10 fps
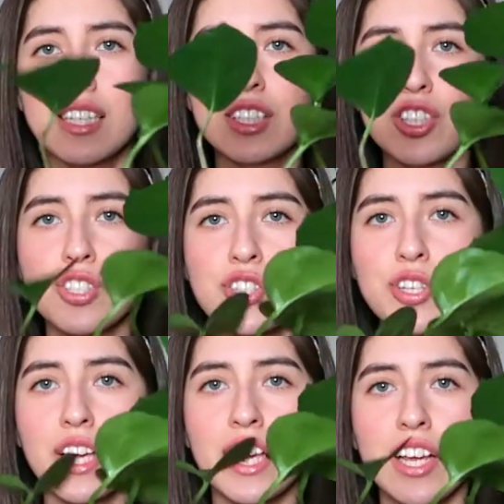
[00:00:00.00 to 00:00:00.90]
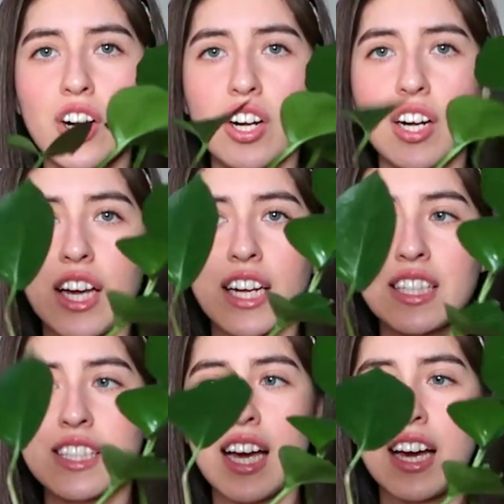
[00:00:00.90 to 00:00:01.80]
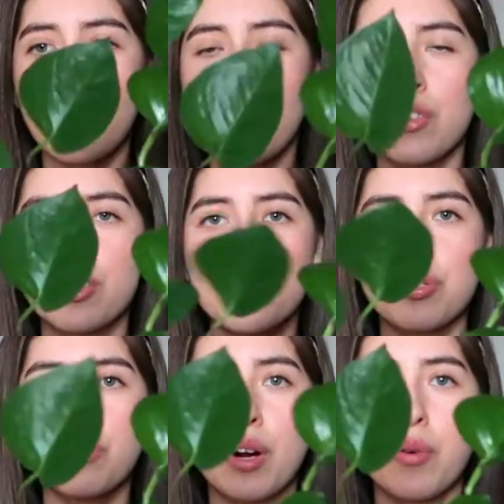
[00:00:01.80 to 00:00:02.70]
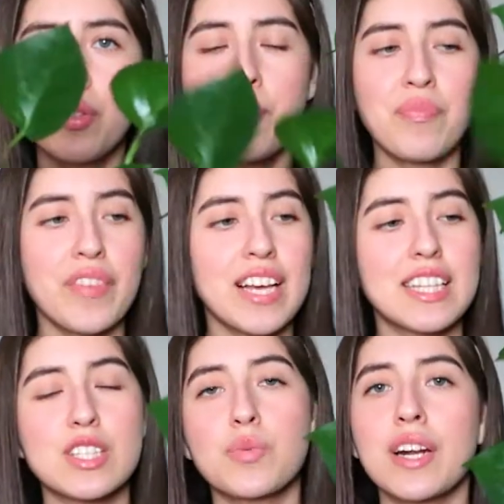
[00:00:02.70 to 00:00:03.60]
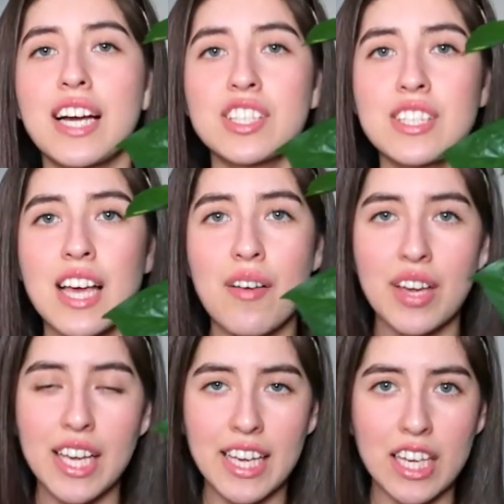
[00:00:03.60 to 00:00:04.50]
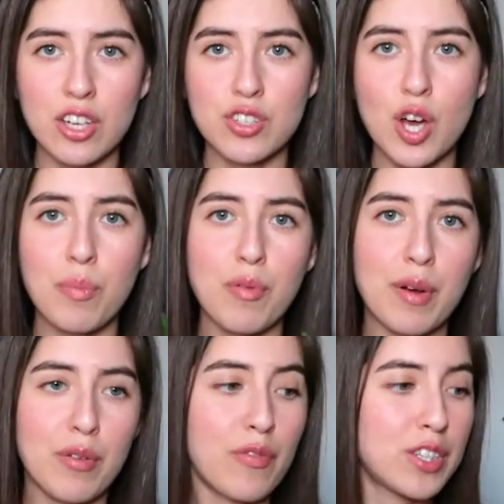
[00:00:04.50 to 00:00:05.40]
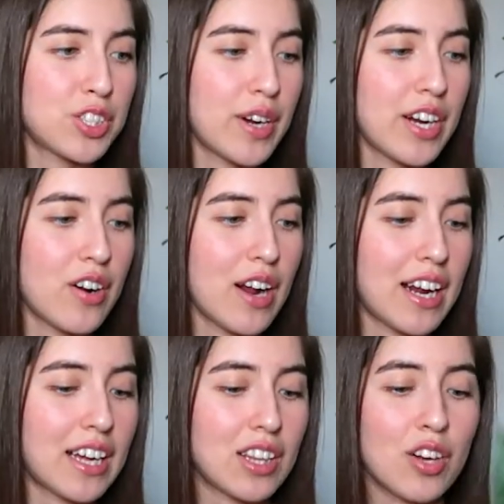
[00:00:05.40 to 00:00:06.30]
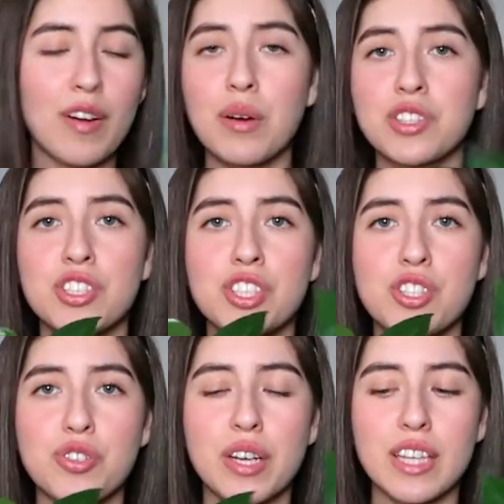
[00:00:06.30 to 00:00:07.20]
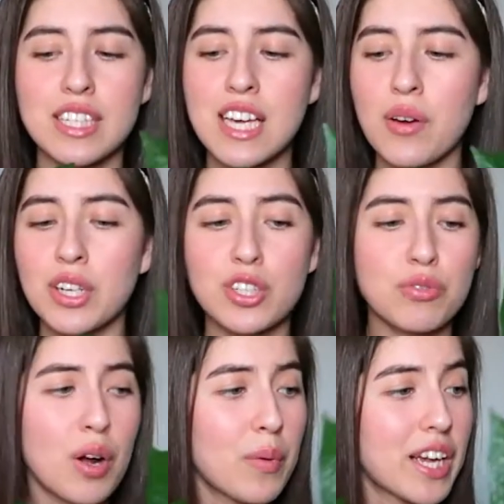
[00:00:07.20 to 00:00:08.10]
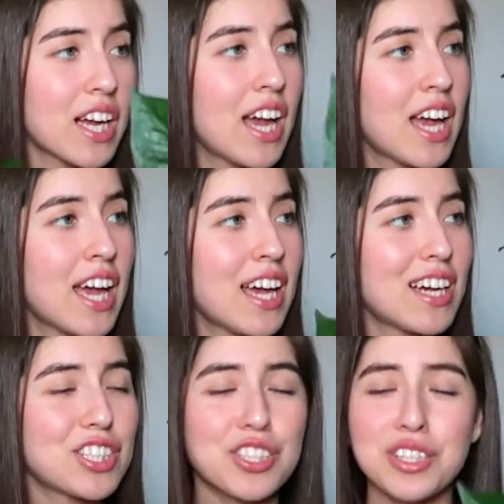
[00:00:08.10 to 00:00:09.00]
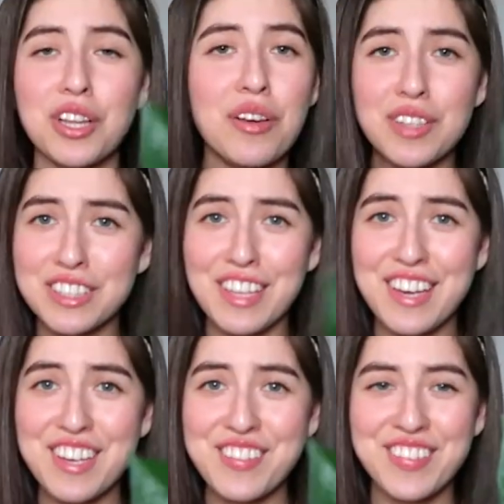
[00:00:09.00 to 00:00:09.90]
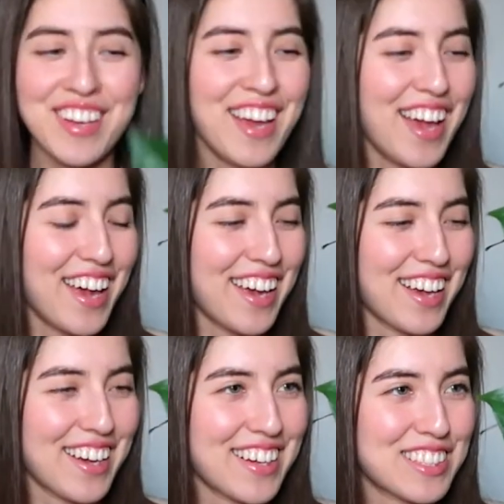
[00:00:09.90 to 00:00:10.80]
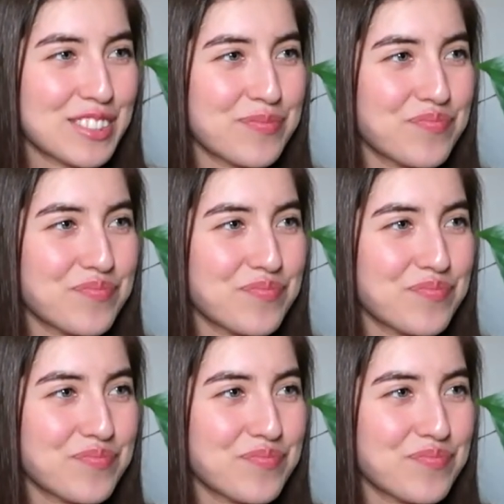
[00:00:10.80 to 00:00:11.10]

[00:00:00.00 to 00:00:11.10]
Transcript: just to here, and it's had all this new growth. This one I just have it hanging on top of my refrigerator, and I love how it's just trailing down and growing, just loving life. And